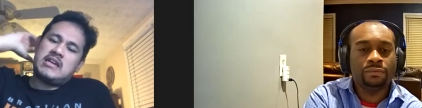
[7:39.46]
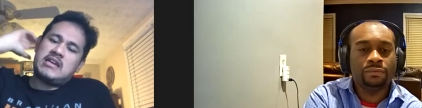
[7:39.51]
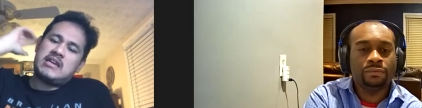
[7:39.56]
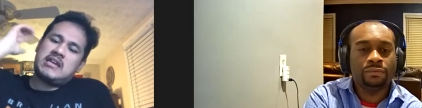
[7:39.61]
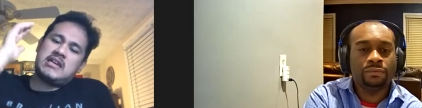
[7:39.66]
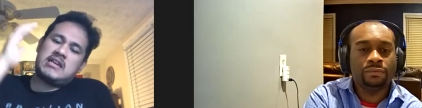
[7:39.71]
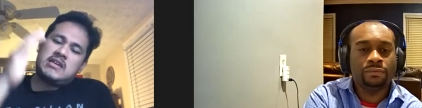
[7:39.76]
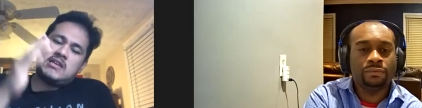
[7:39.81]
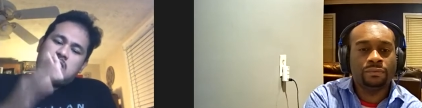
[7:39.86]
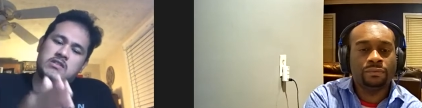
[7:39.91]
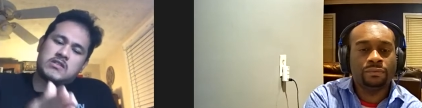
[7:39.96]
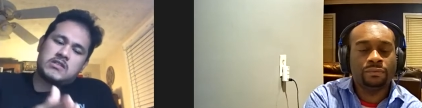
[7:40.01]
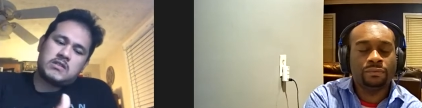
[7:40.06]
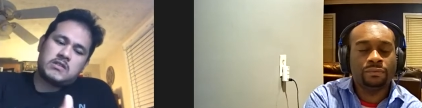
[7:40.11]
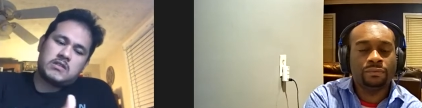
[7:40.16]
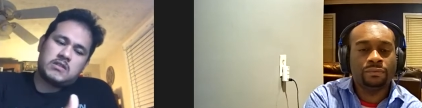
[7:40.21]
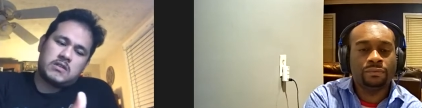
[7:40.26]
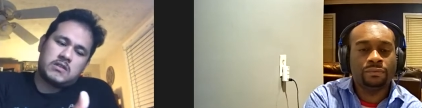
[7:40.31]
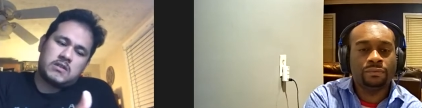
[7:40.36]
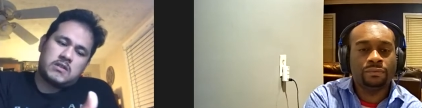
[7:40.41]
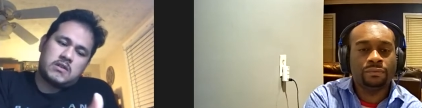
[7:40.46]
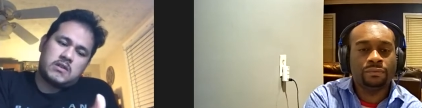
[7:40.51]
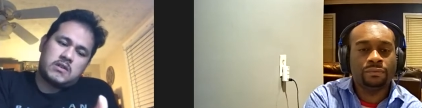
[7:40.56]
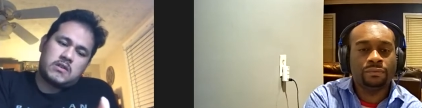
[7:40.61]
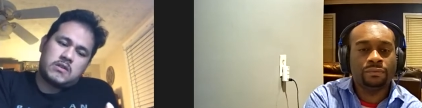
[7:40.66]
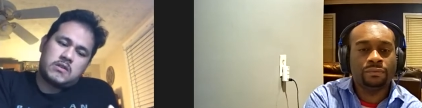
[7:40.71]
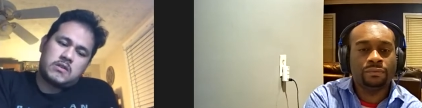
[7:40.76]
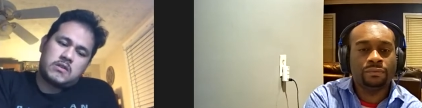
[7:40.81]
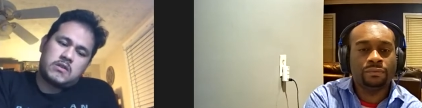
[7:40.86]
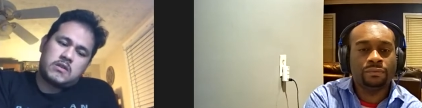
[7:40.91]
Speaker 1: is
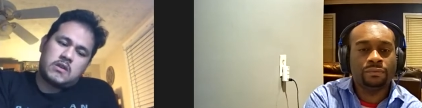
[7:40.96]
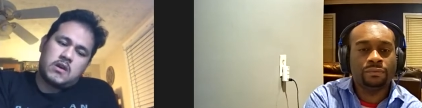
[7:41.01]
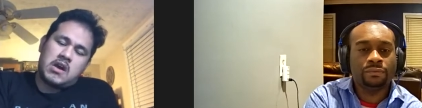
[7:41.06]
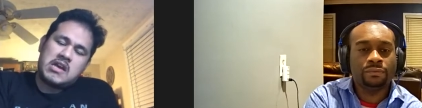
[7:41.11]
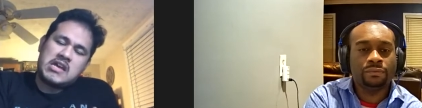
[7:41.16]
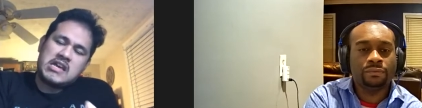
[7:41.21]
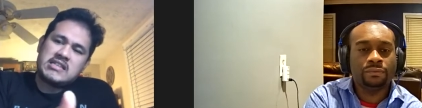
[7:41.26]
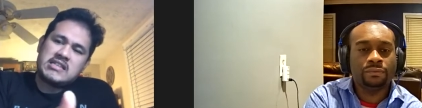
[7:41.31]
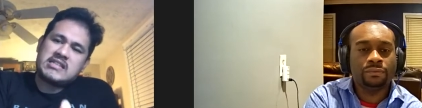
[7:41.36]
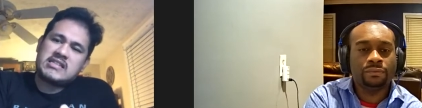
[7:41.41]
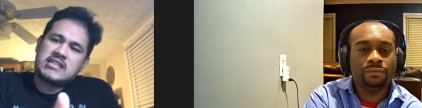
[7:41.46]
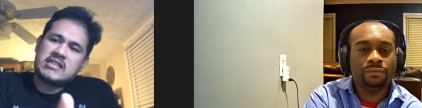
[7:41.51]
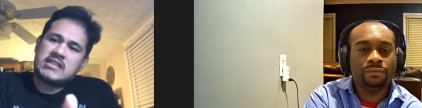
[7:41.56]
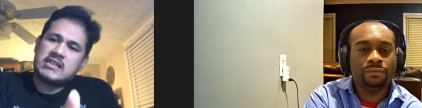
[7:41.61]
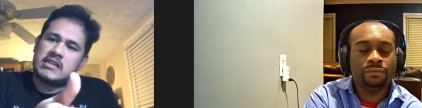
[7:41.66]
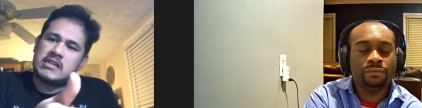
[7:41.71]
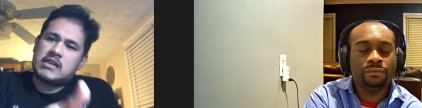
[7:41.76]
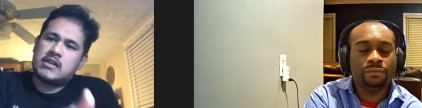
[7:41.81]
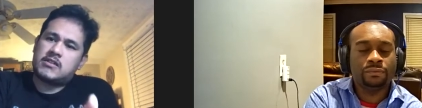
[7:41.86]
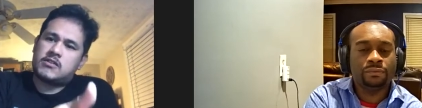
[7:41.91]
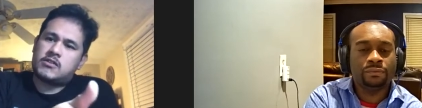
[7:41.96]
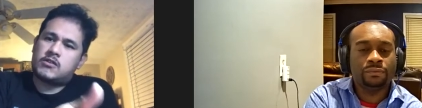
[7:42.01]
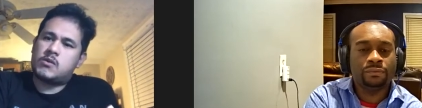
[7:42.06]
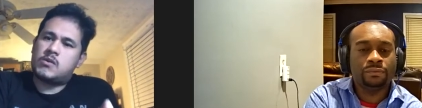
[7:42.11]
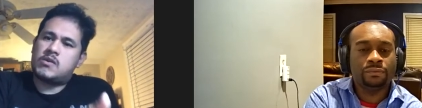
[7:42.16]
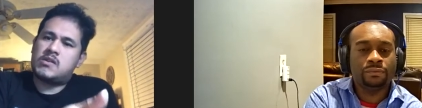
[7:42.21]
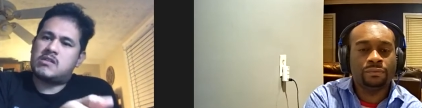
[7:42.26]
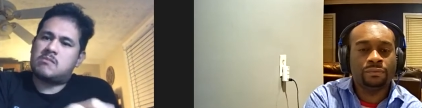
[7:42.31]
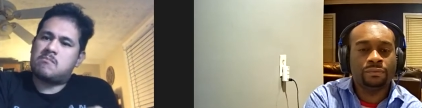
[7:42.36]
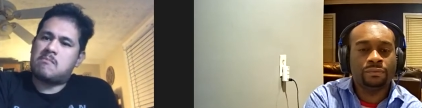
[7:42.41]
instantly as soon
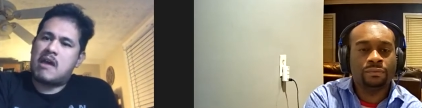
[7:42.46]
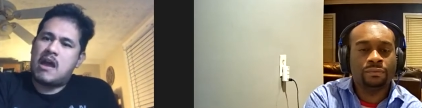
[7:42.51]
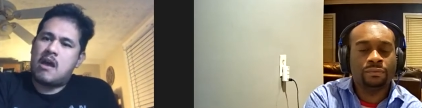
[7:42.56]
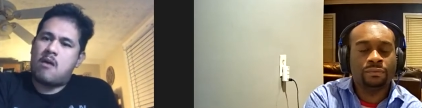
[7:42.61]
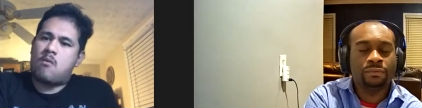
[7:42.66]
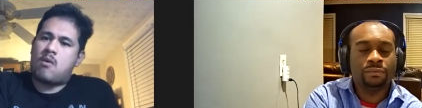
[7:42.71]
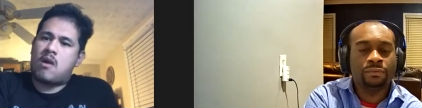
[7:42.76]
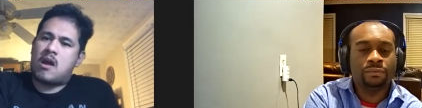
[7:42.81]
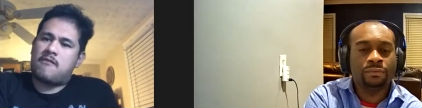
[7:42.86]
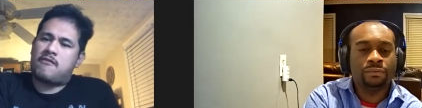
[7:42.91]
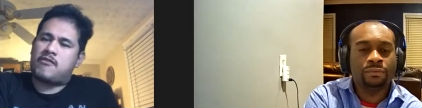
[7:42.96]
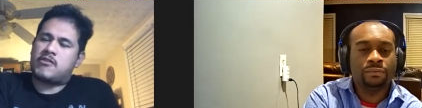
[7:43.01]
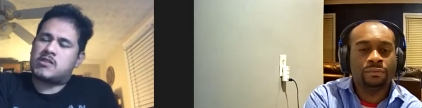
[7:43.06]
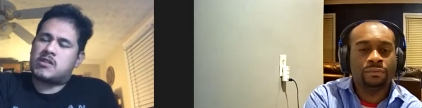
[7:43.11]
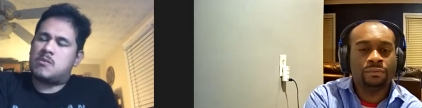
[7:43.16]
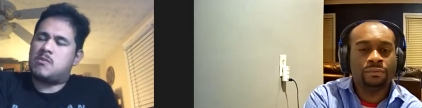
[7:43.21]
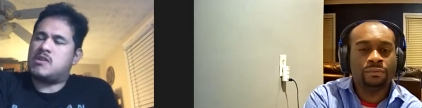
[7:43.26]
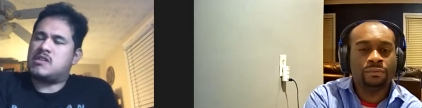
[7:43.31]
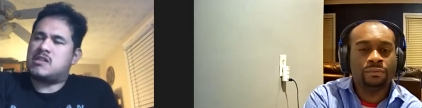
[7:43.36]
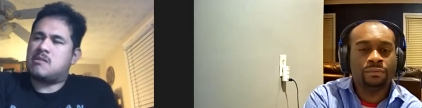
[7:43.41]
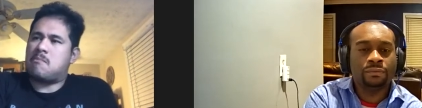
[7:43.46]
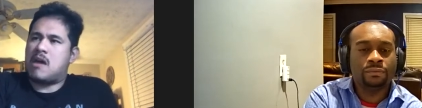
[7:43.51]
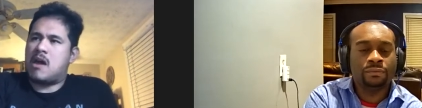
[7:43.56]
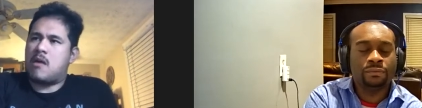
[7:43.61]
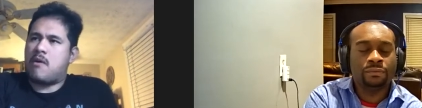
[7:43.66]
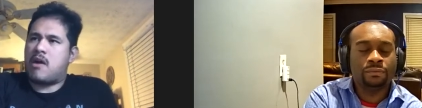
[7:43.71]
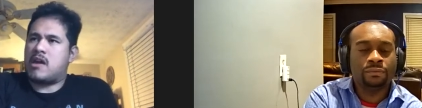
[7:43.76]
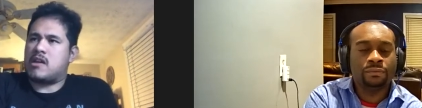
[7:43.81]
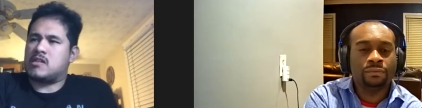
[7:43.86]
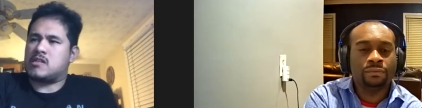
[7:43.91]
as Matt for some reason Matt
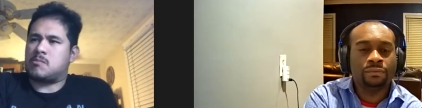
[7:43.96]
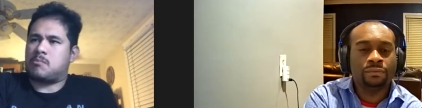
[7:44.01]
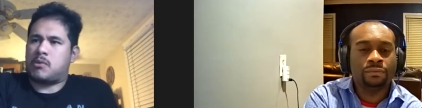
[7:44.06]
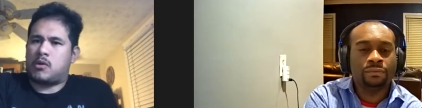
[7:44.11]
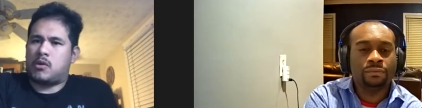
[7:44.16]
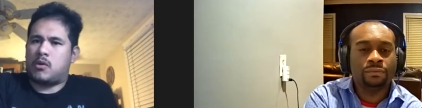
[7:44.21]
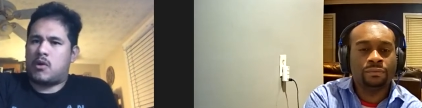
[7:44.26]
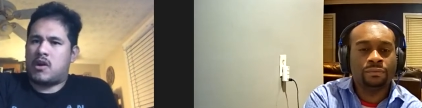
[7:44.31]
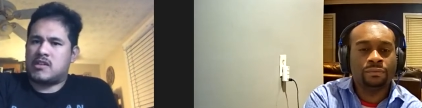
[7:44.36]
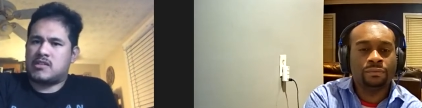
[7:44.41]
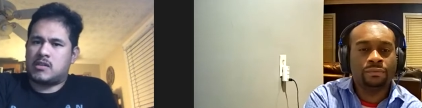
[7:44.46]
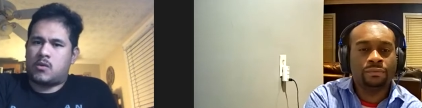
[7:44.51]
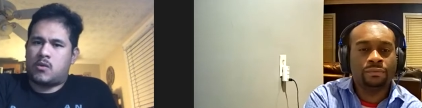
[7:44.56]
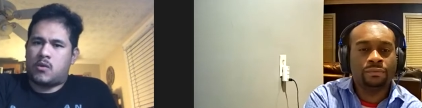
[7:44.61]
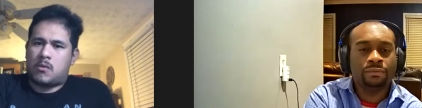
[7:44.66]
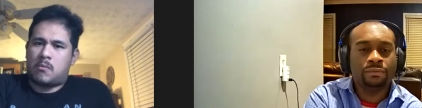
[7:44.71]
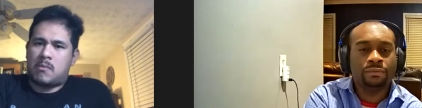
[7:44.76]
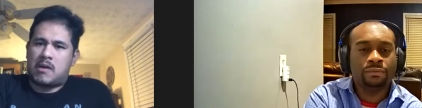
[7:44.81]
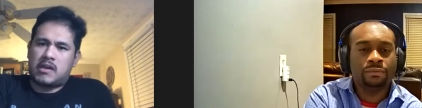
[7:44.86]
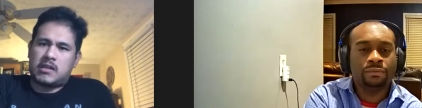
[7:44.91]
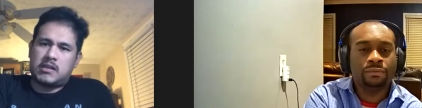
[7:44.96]
Ryan is a polarizing quarterback